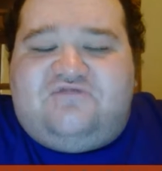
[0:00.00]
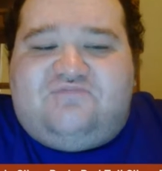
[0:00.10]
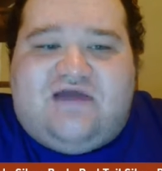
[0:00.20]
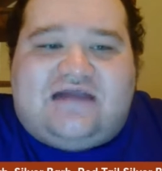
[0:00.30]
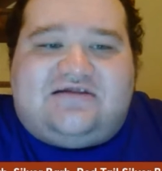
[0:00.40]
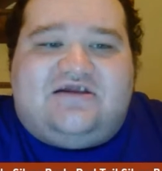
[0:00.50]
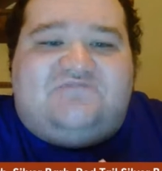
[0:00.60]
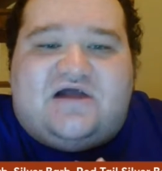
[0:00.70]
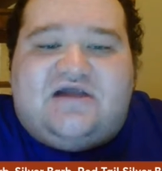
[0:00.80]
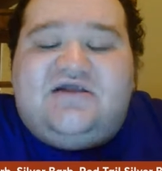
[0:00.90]
practice,
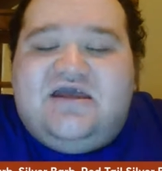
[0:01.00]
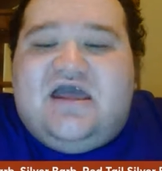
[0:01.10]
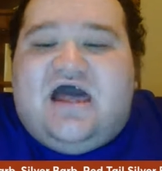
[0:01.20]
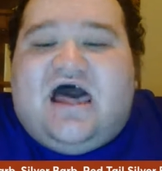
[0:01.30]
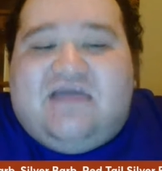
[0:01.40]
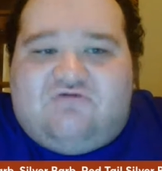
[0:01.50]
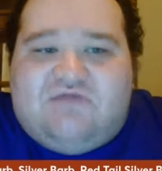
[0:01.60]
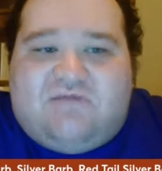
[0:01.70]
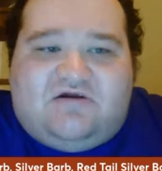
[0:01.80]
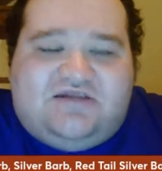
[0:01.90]
but I
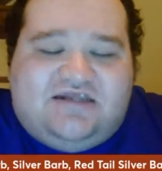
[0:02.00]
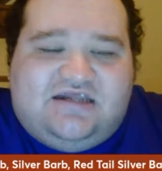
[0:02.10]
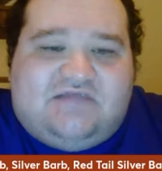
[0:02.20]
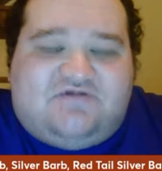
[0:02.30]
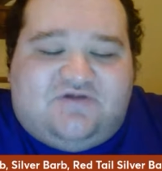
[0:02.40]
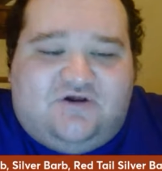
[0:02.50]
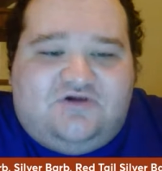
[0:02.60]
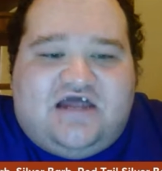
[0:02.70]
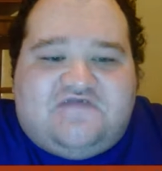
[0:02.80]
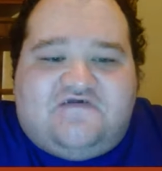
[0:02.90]
remember seeing them
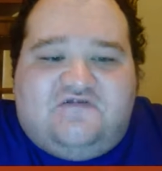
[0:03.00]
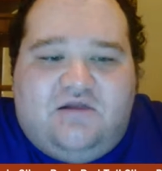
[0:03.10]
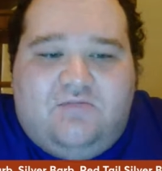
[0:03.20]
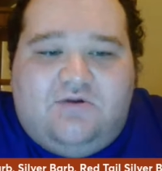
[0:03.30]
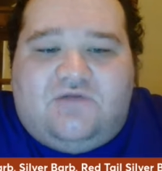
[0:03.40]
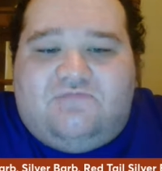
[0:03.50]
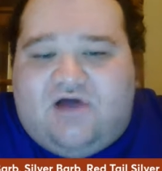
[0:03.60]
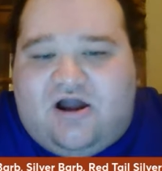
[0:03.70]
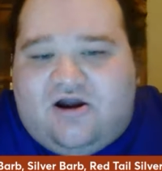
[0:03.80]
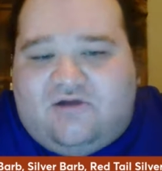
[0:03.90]
sold as aluminum
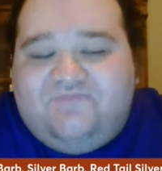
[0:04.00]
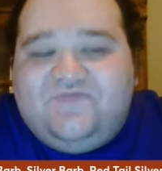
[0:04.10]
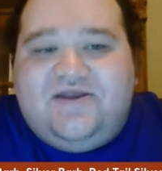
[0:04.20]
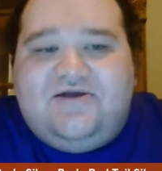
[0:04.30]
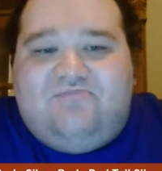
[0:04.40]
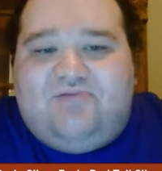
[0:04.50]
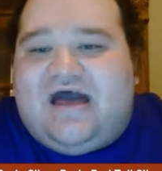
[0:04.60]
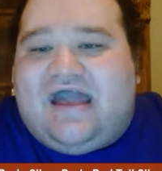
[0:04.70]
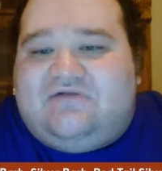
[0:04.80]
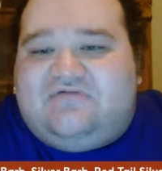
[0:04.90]
barb,
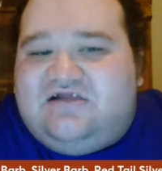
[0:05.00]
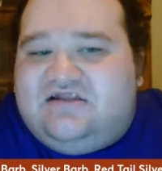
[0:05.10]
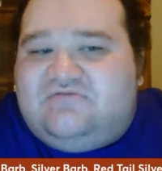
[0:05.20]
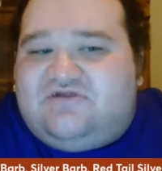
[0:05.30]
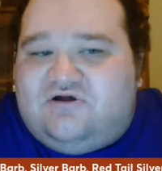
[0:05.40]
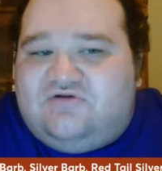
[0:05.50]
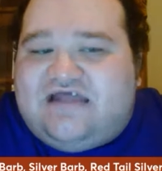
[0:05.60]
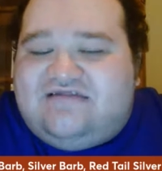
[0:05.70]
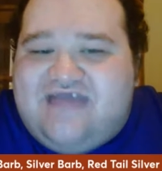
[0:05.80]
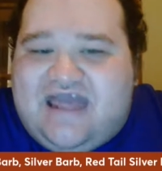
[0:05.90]
but I don't see them sold
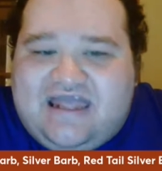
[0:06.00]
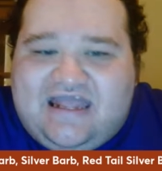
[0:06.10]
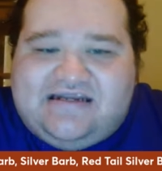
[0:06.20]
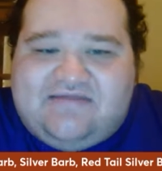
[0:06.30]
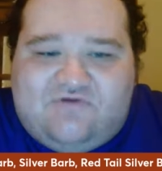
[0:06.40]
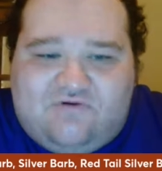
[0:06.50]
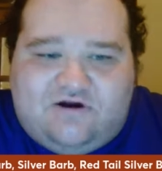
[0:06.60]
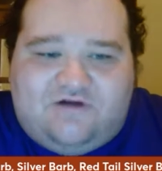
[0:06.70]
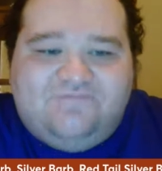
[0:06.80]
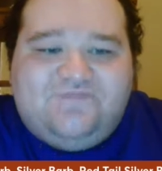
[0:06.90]
as that
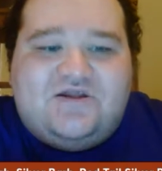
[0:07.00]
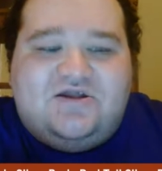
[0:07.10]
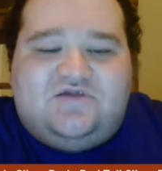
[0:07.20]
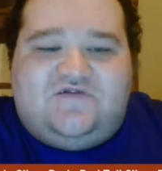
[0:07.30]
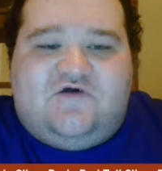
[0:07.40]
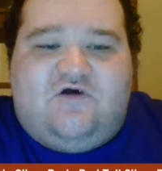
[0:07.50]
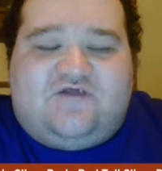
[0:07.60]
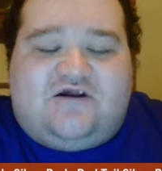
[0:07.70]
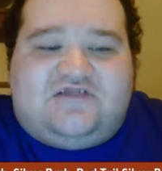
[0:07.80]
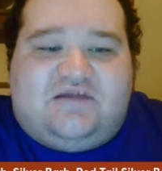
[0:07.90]
anymore. So
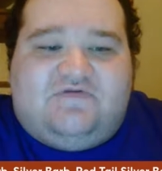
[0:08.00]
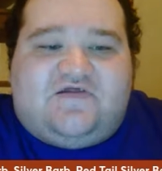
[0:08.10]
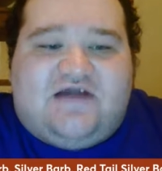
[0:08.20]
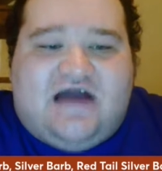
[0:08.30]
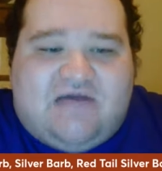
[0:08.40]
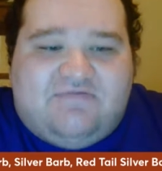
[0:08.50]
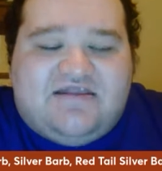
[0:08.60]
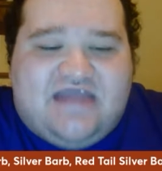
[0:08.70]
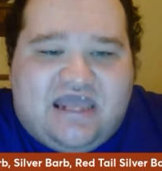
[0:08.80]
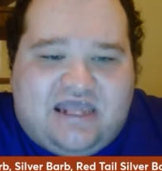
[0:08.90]
those are some of the
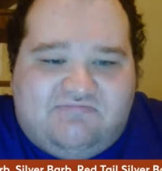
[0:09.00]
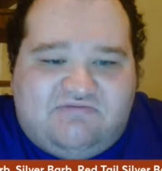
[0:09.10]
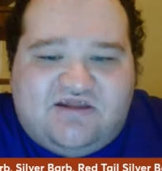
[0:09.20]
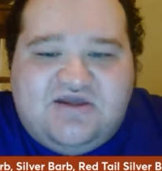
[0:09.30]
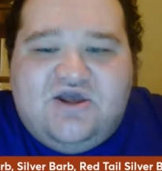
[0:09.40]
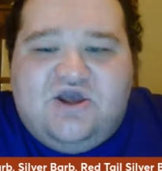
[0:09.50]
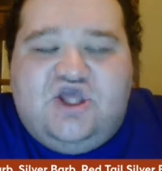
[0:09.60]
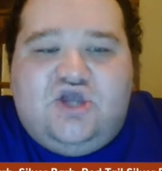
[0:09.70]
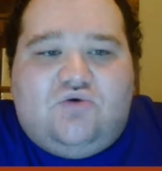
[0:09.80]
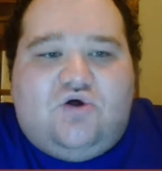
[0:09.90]
common names
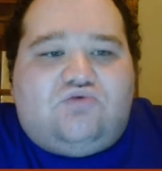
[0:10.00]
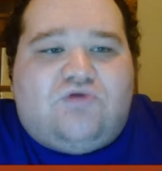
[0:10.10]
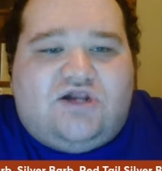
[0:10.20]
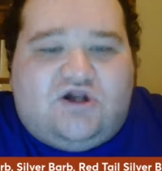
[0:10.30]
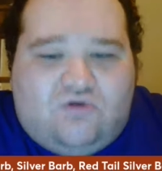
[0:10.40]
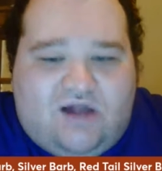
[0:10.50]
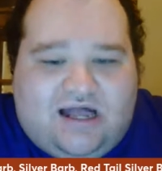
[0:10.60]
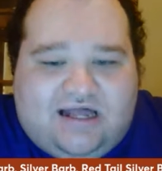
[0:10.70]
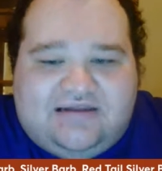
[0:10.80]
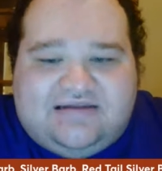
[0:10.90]
you will run
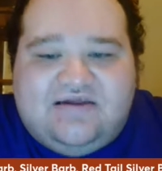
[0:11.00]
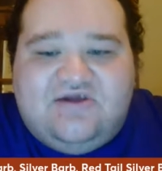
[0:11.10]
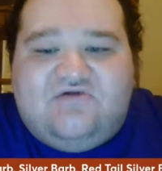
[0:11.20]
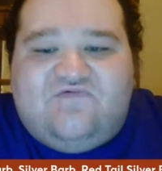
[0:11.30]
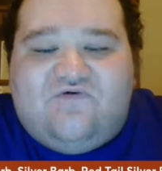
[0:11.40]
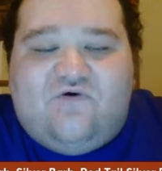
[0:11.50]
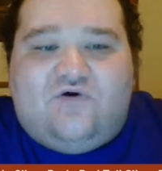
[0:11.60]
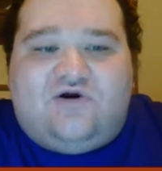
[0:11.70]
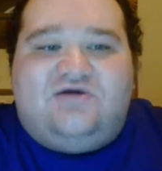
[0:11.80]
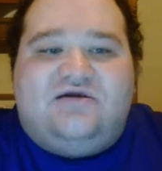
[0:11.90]
across
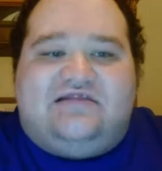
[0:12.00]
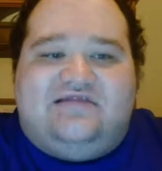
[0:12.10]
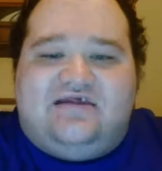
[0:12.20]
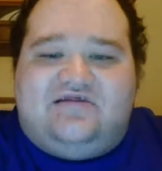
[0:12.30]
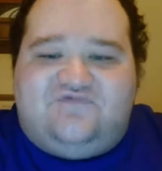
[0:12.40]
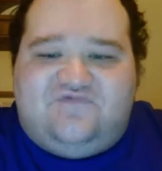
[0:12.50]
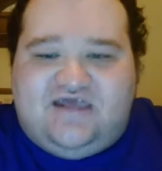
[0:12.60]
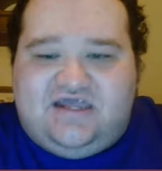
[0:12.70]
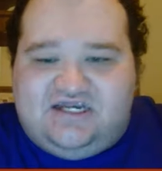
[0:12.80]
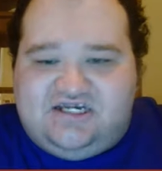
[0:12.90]
for this
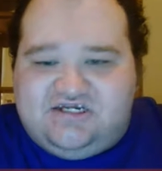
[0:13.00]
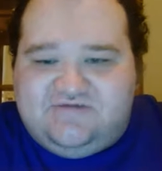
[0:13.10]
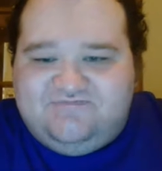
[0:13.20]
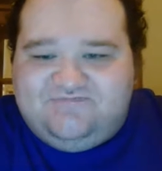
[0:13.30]
fish.